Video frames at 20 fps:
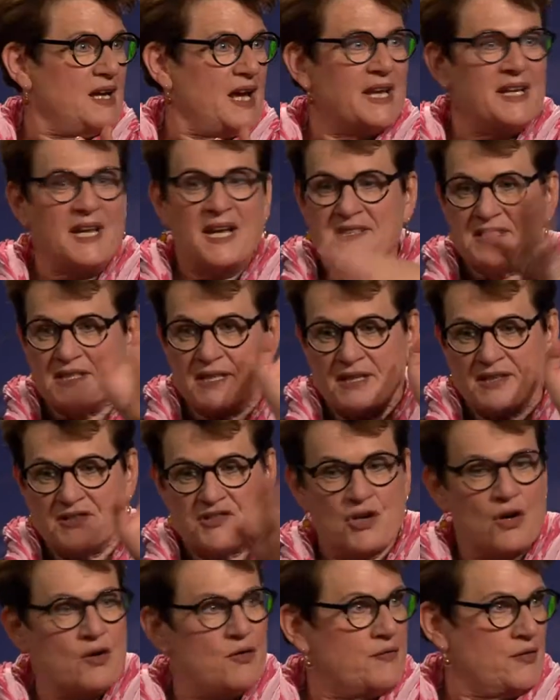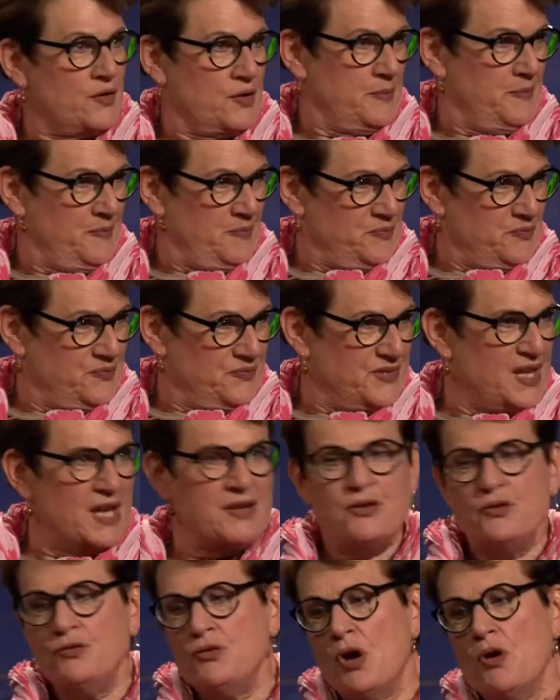and that's it, it's over.
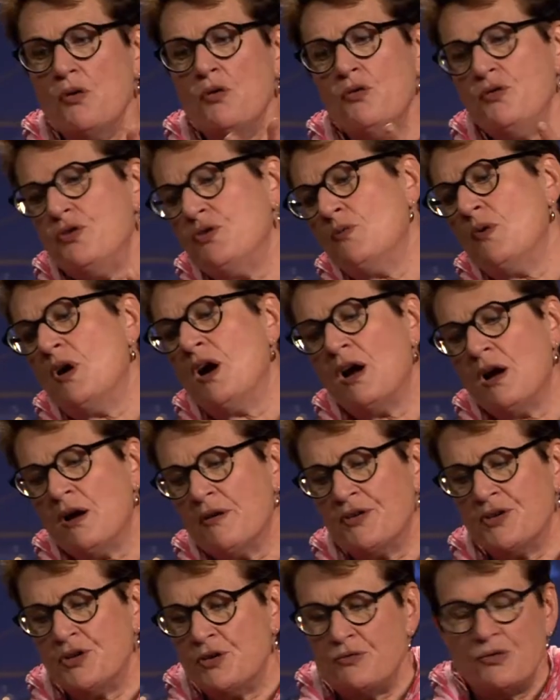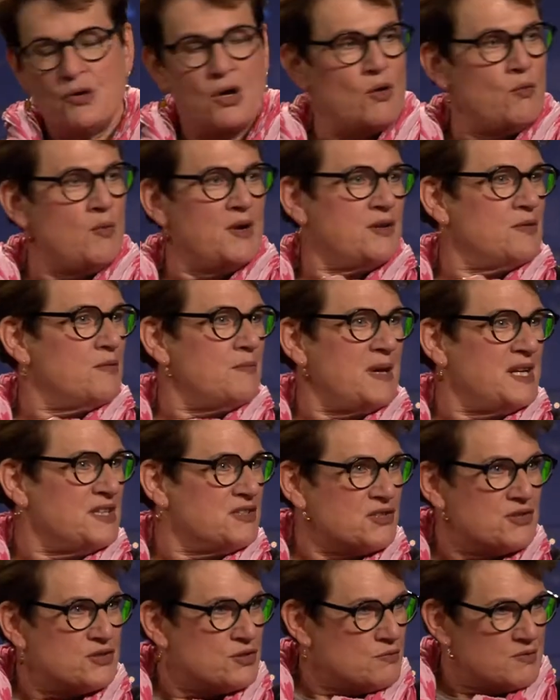Then you know who you are, and you know what you're meant
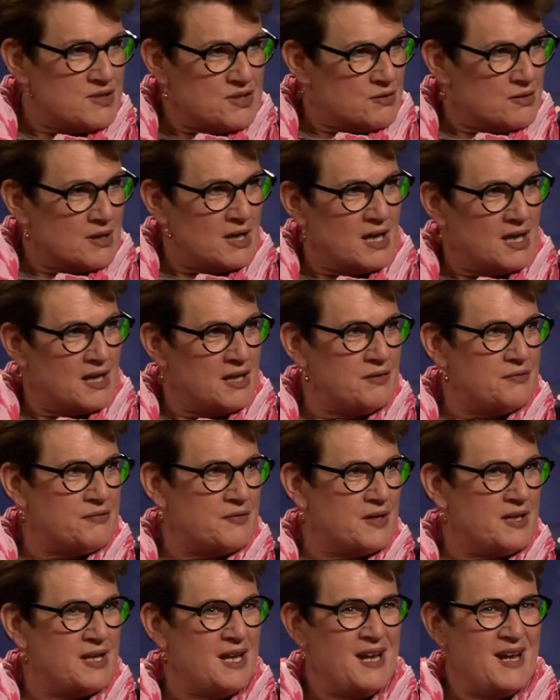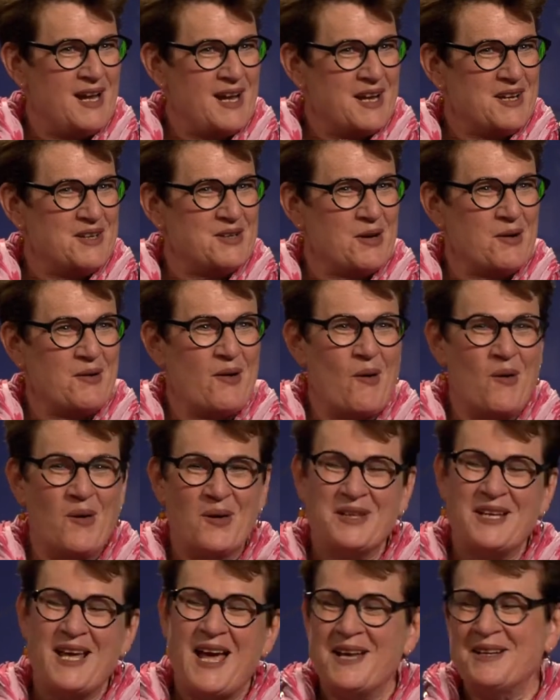to do with your life. And, you know,
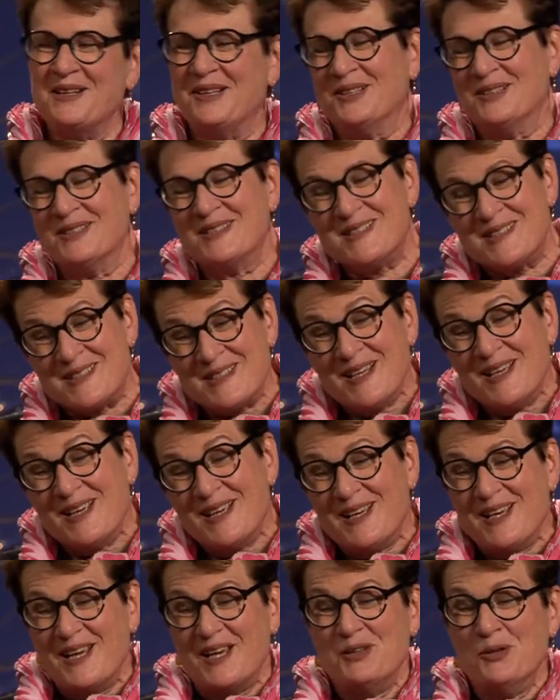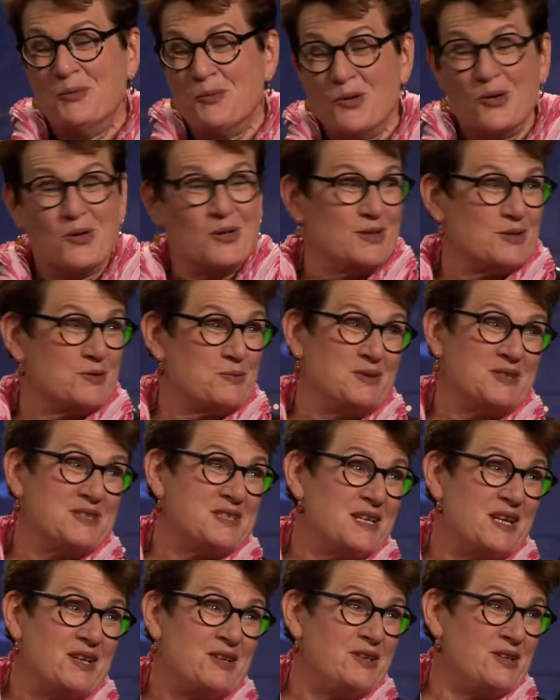all the adults in the world will
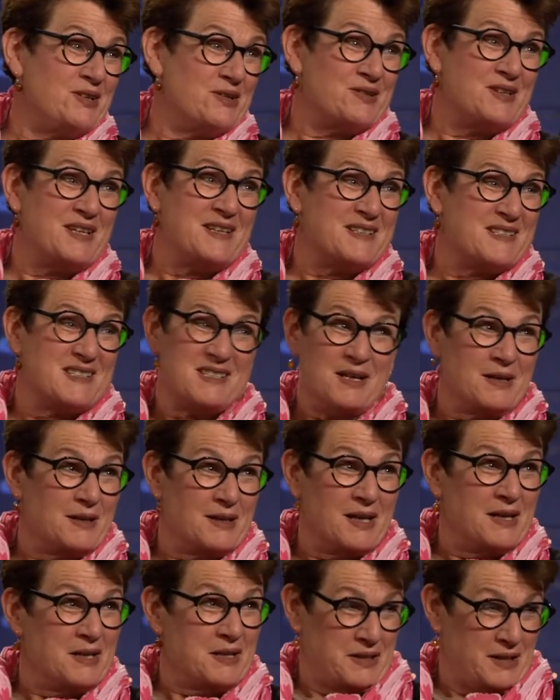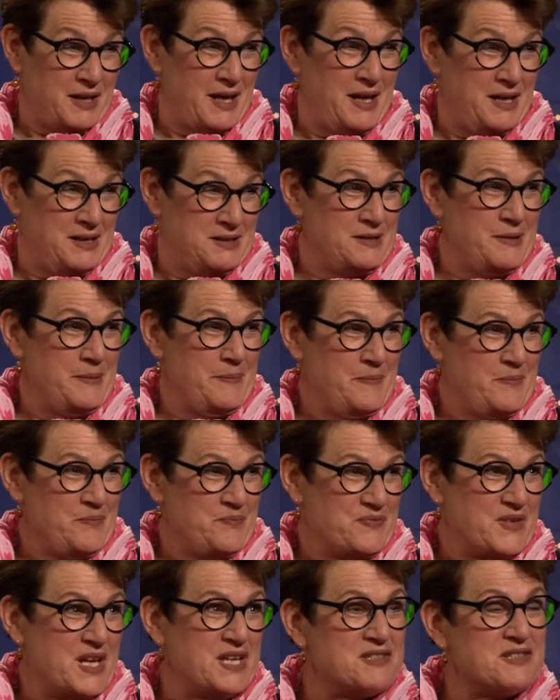tell you that it's not like that.
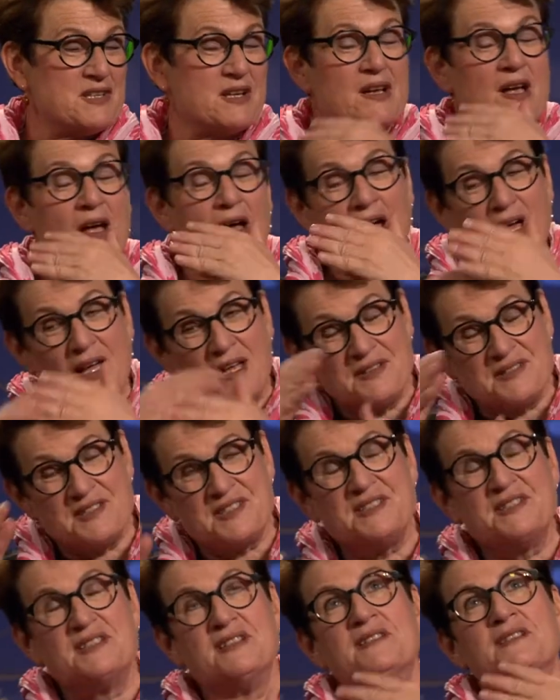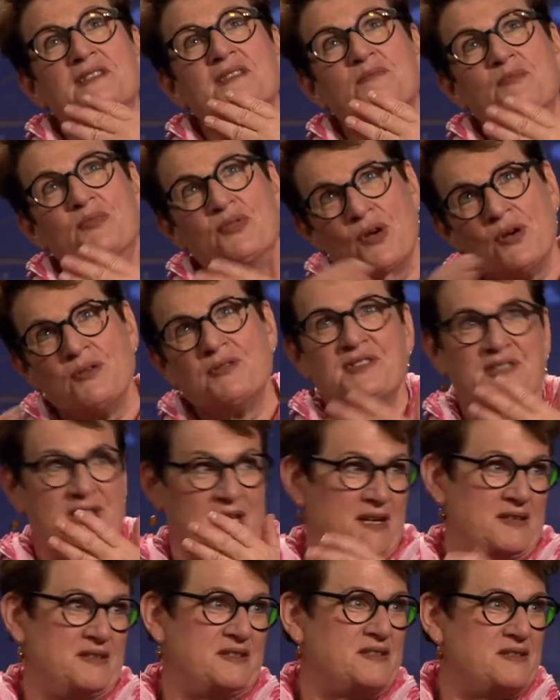It's a constant
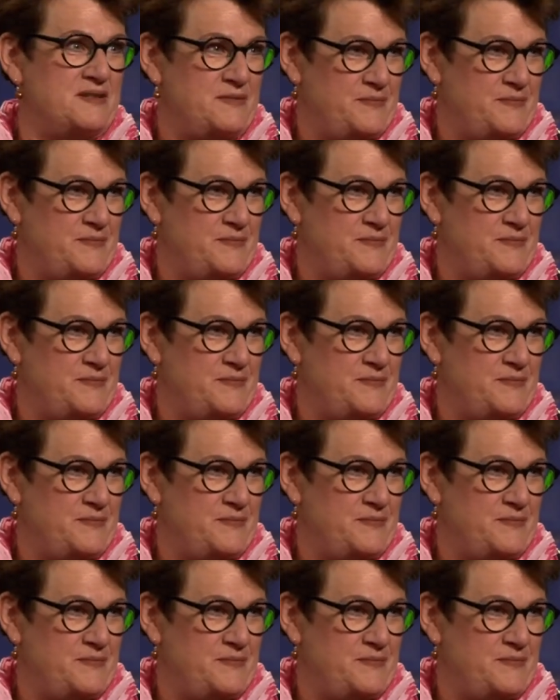process.